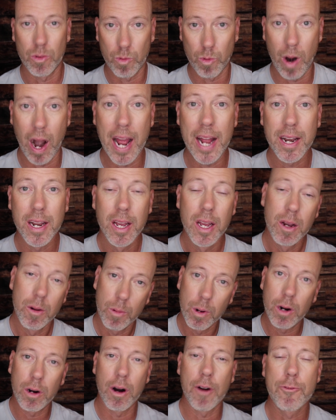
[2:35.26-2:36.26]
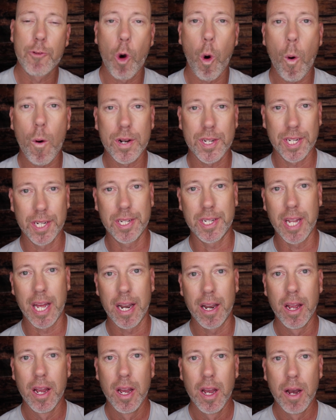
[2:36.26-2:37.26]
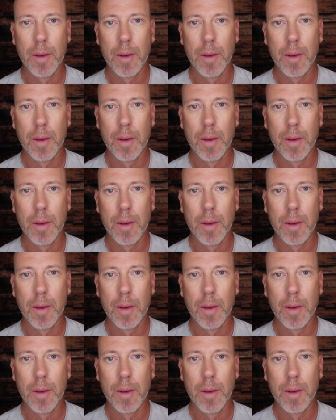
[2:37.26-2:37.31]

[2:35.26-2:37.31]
right? Well, of course it did.